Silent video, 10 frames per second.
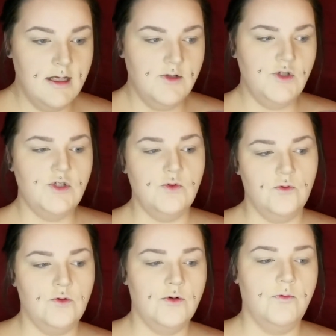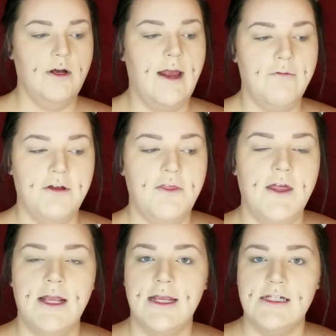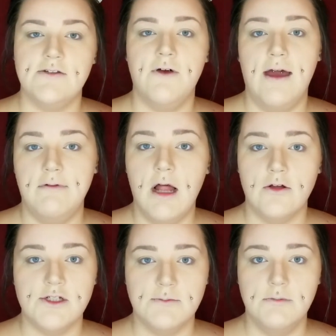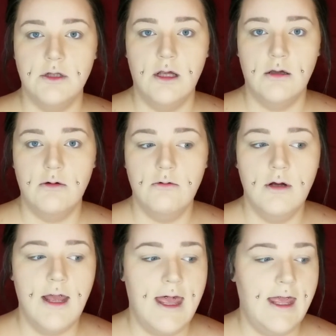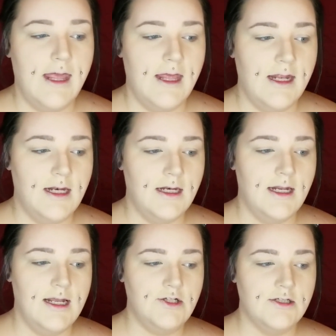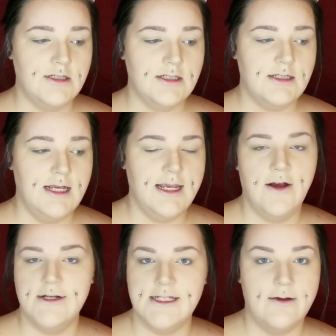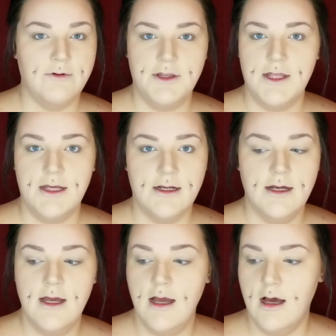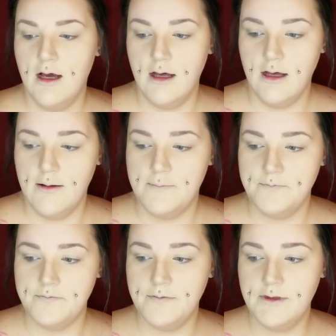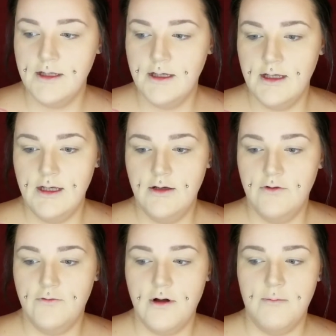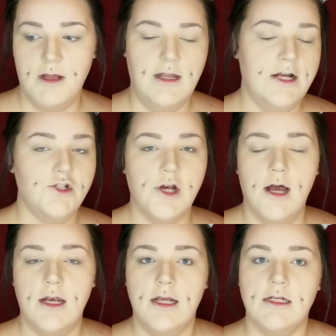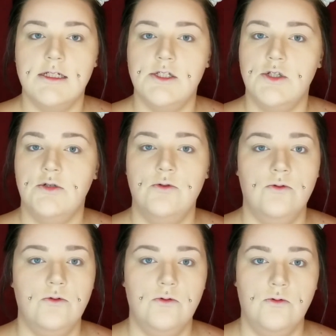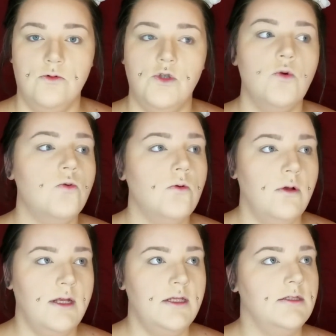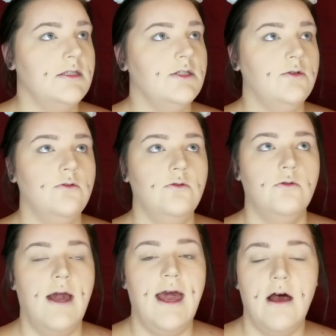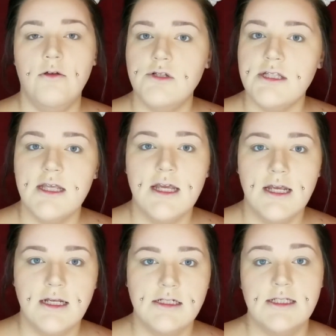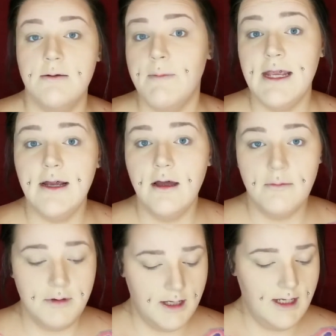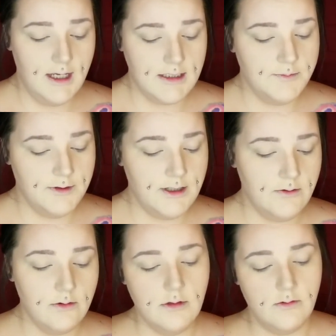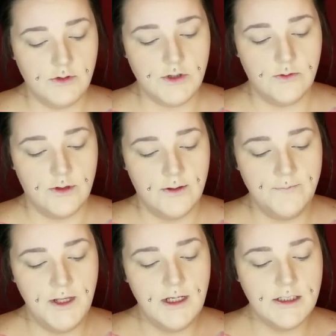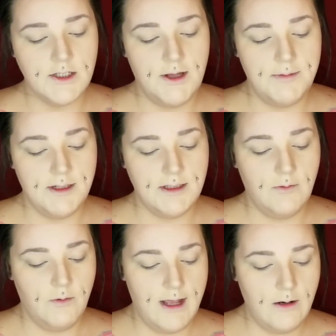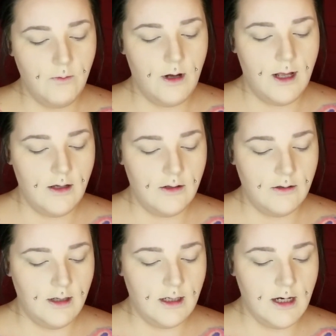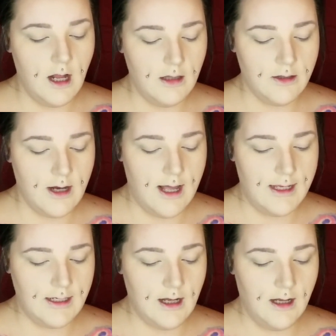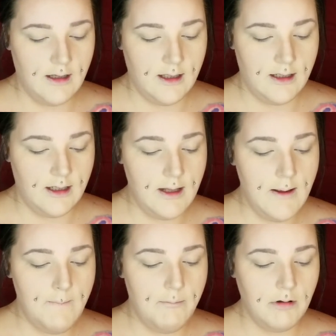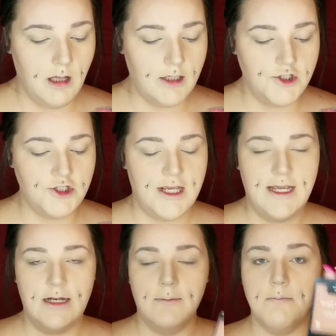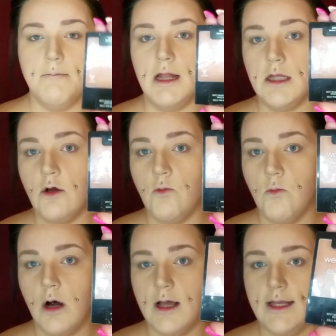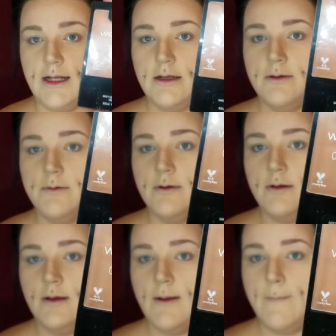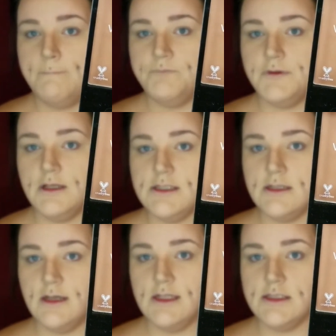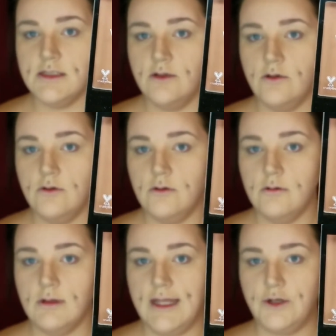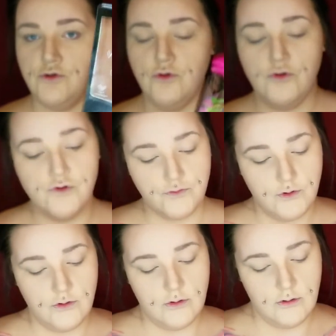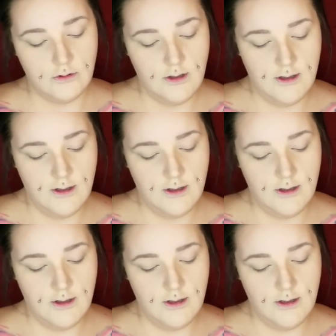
store where everything is $5 and below, and it carries everything, from electronics to toys to house things to makeup. It's a pretty cool little store. So I picked up Wet n Wild Color Icon blush in Mellow Wine. It's a nice little like neutral